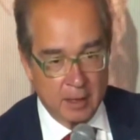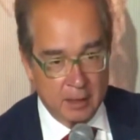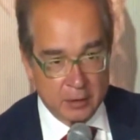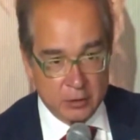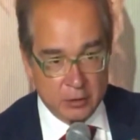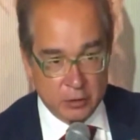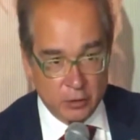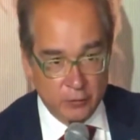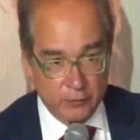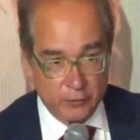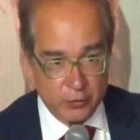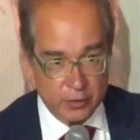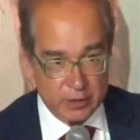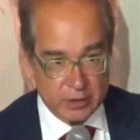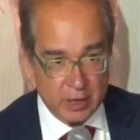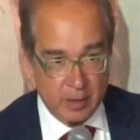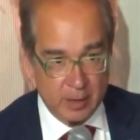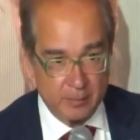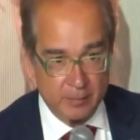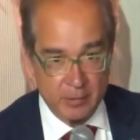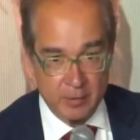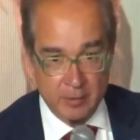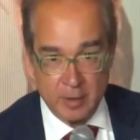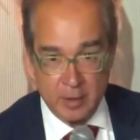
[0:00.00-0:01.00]
So, for
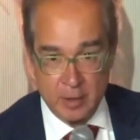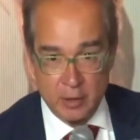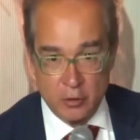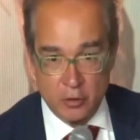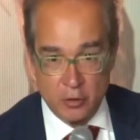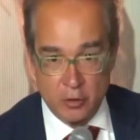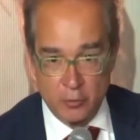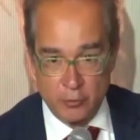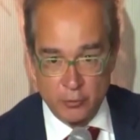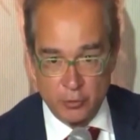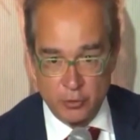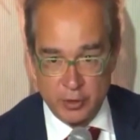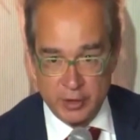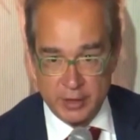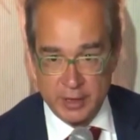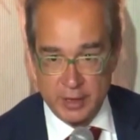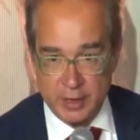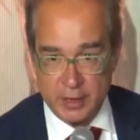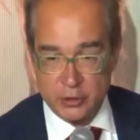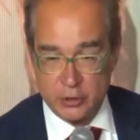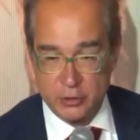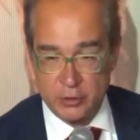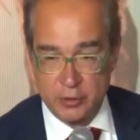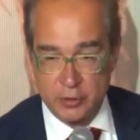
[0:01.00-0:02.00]
example,
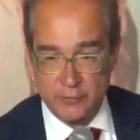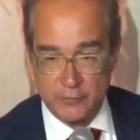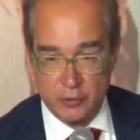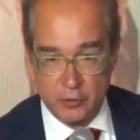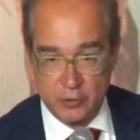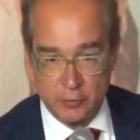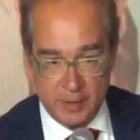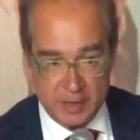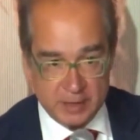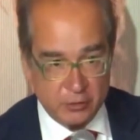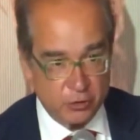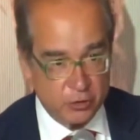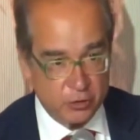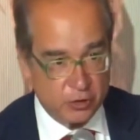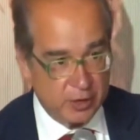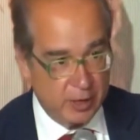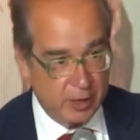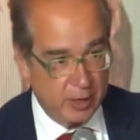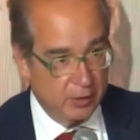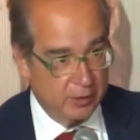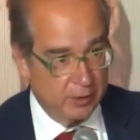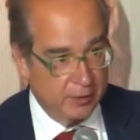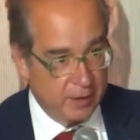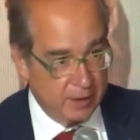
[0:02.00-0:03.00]
communication, information sharing,